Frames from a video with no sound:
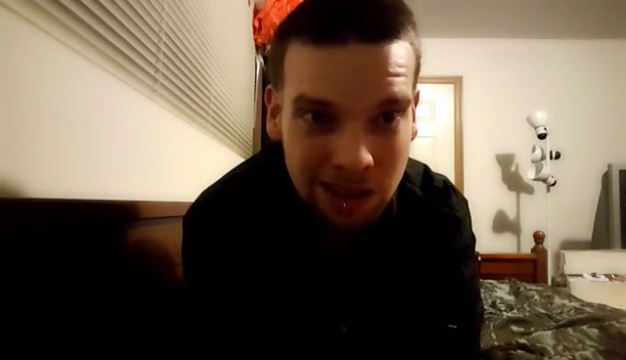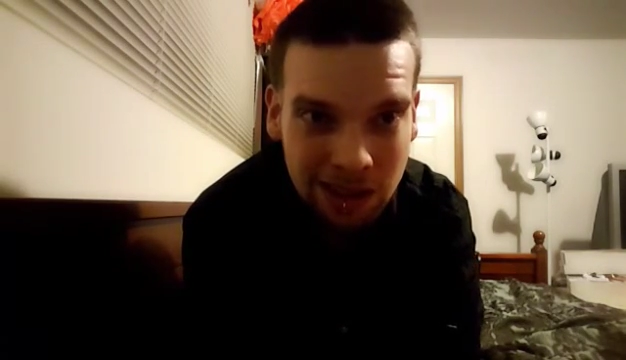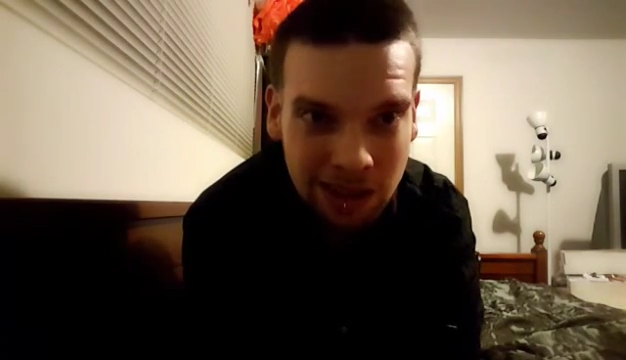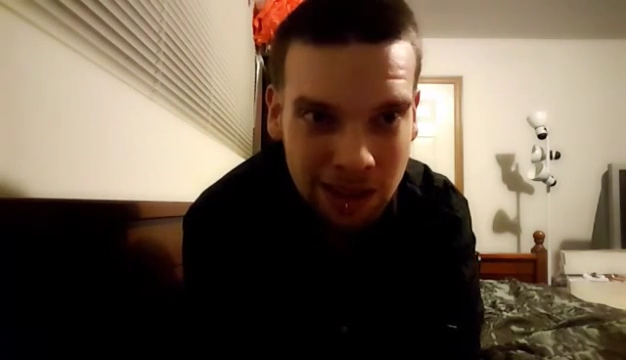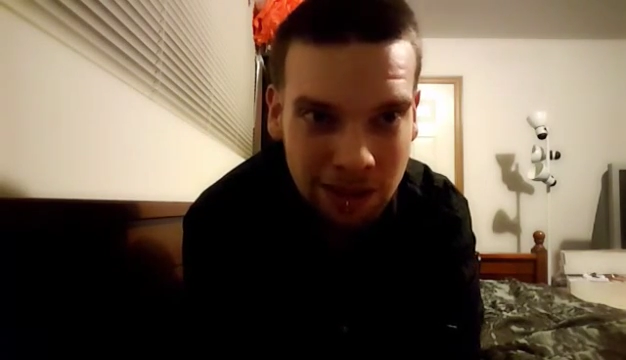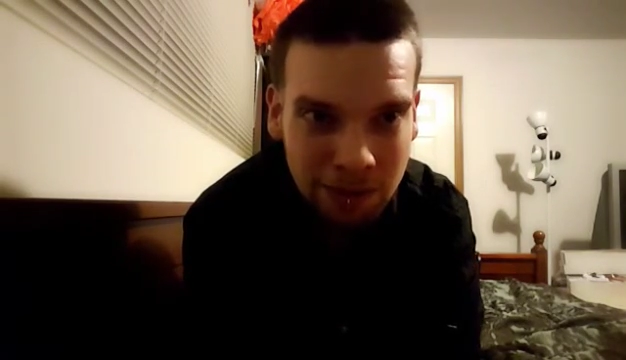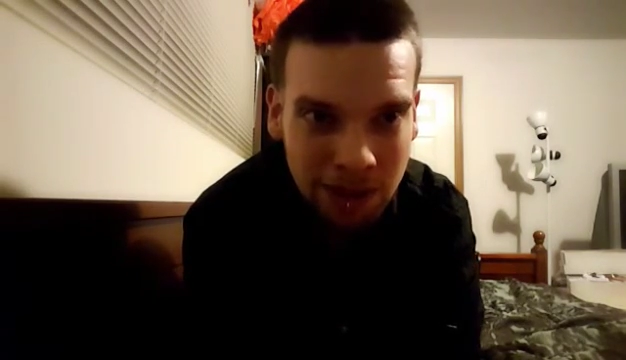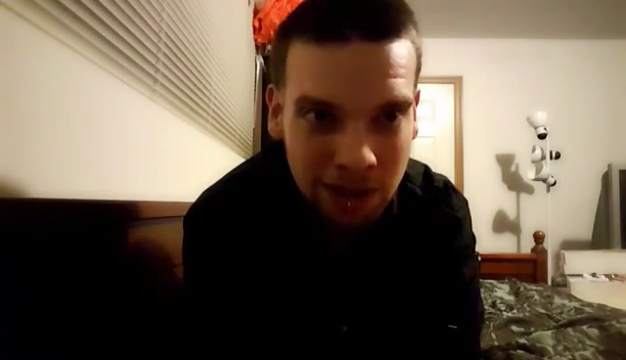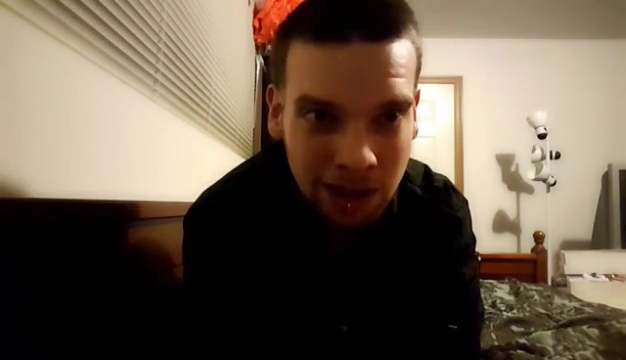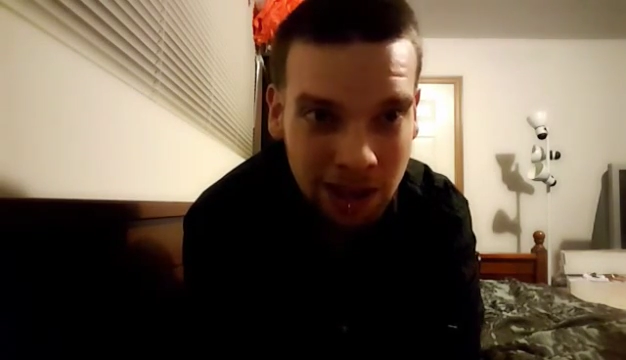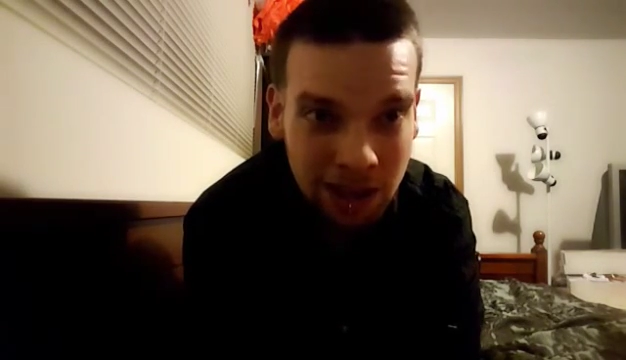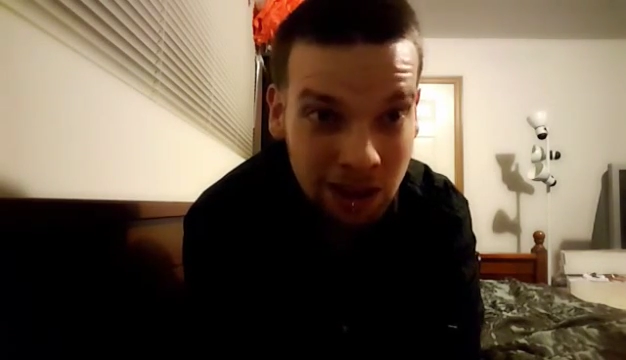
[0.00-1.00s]
I mean,
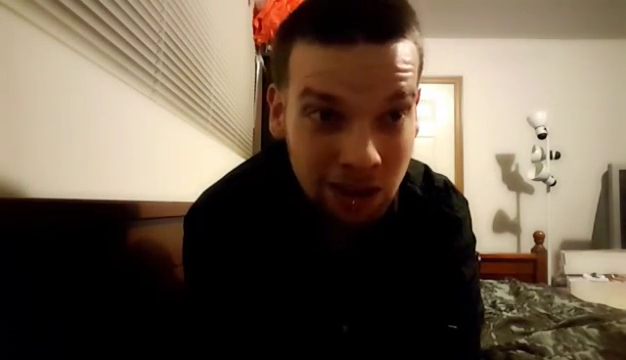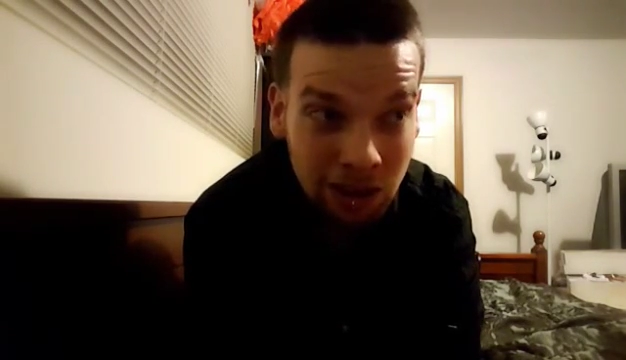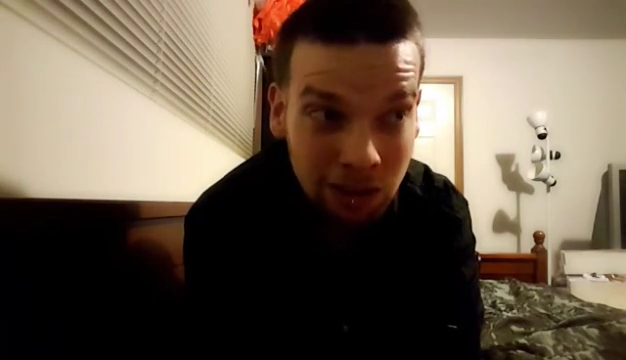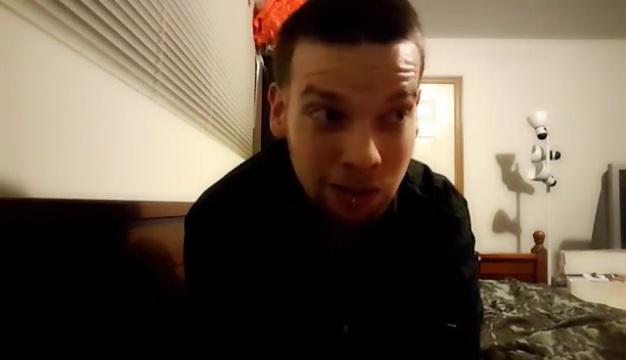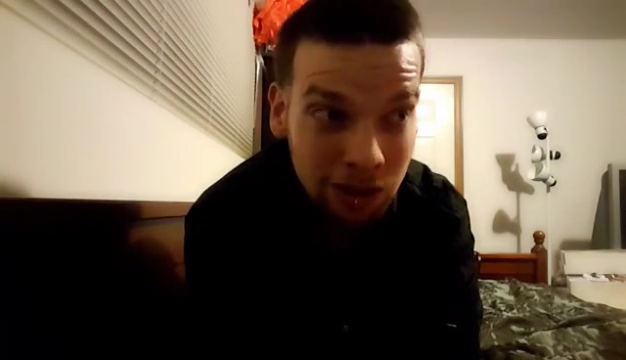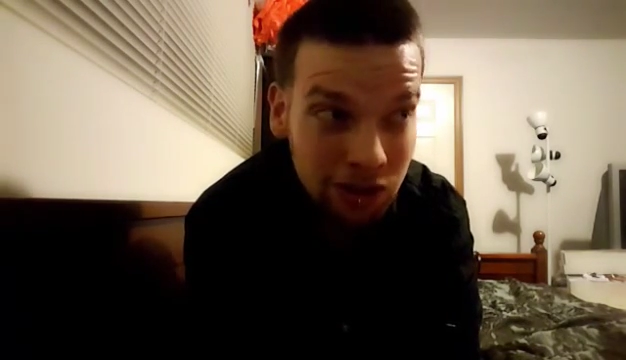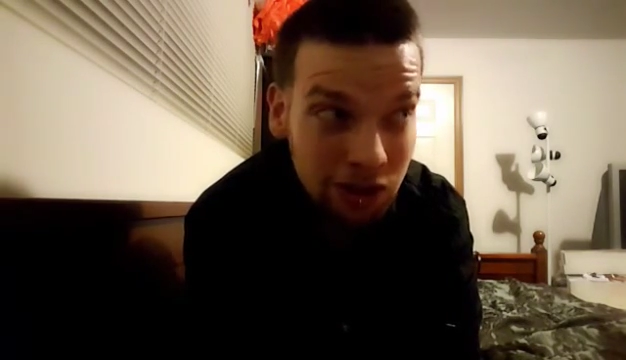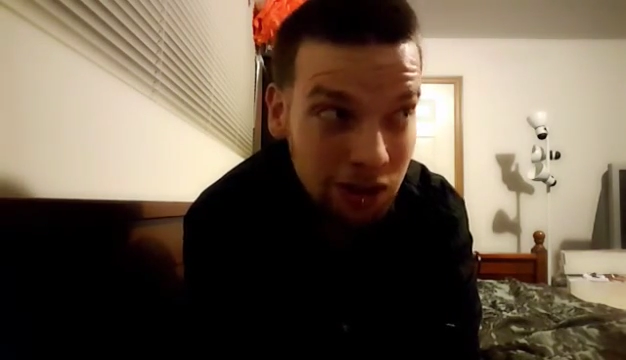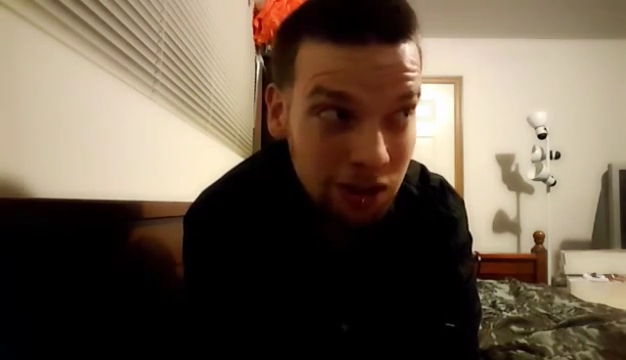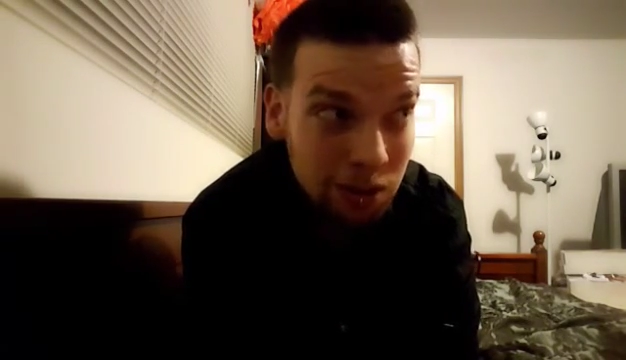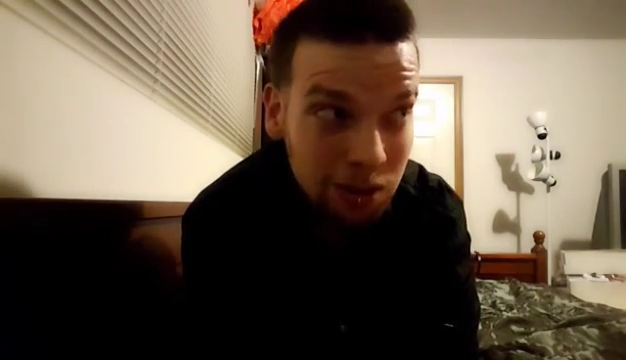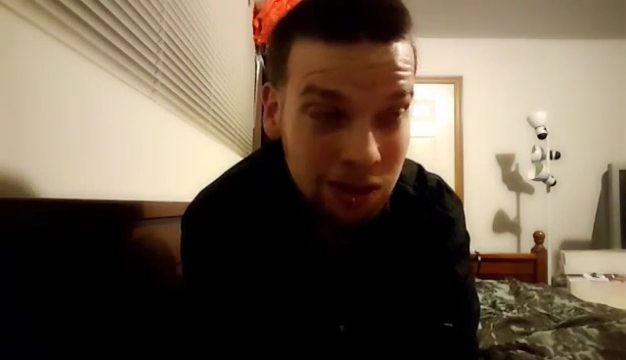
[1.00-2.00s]
I got a lot of work to do.
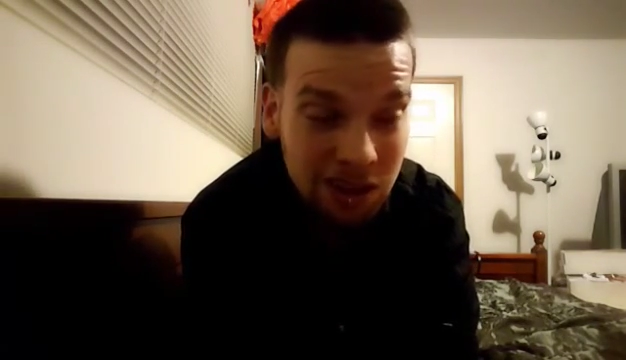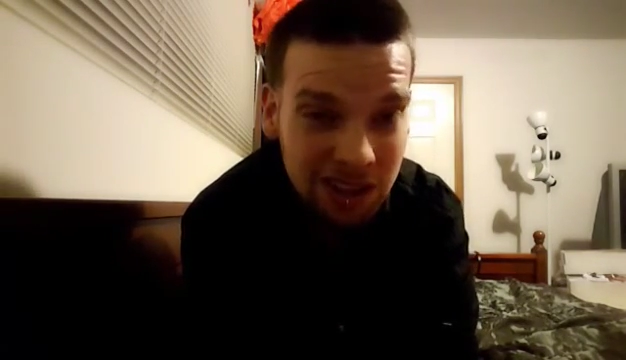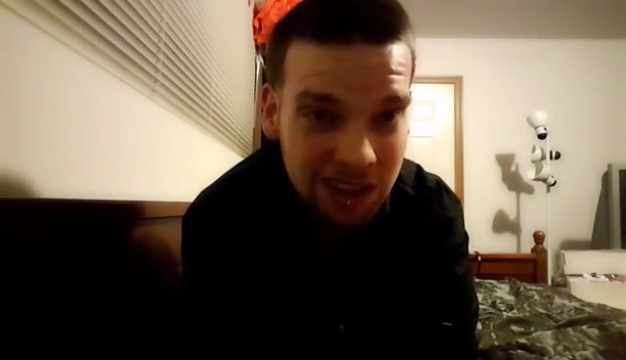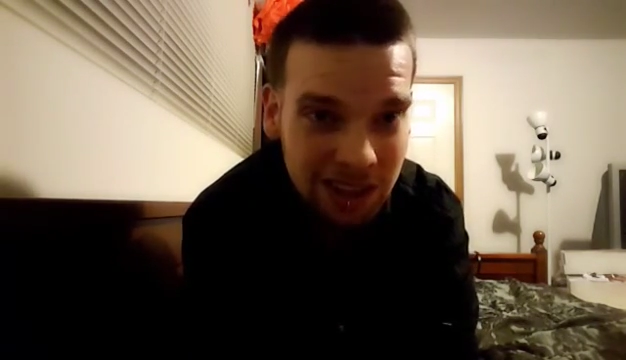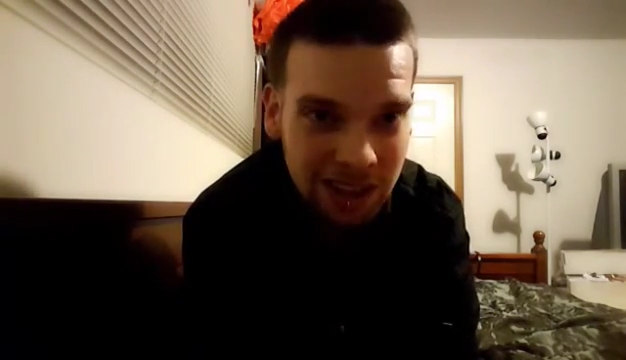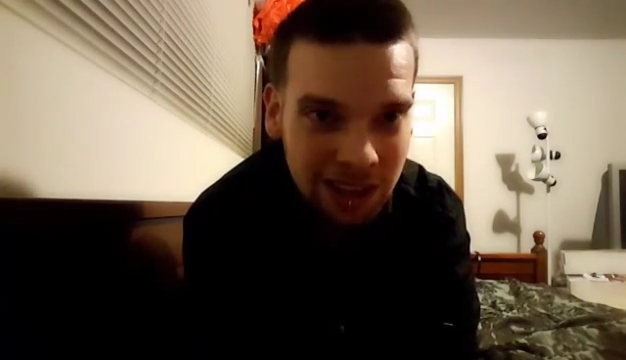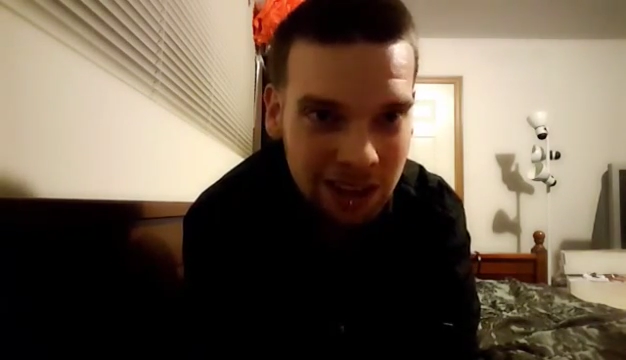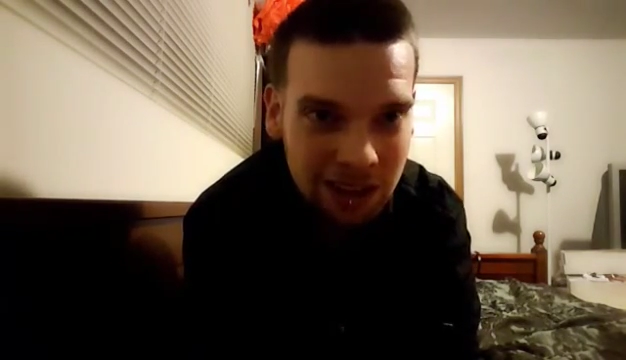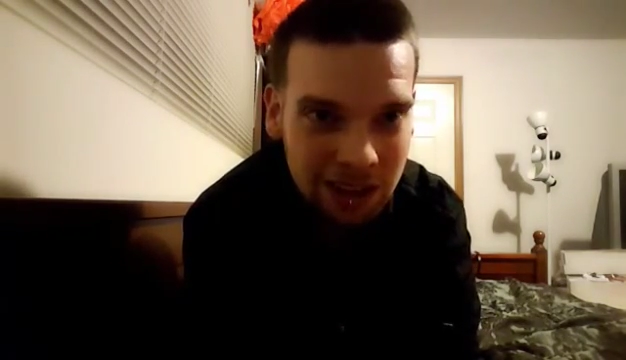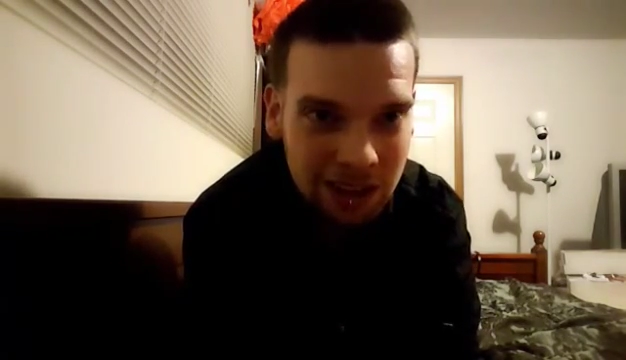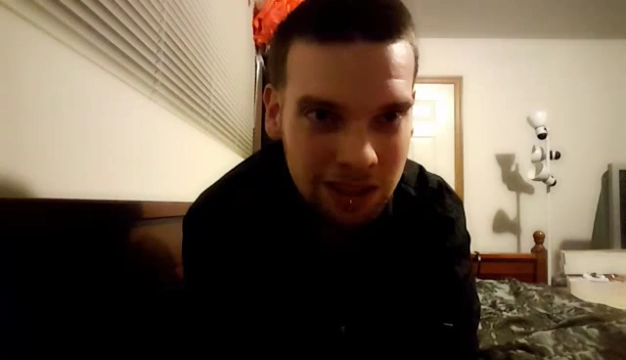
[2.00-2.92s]
I gotta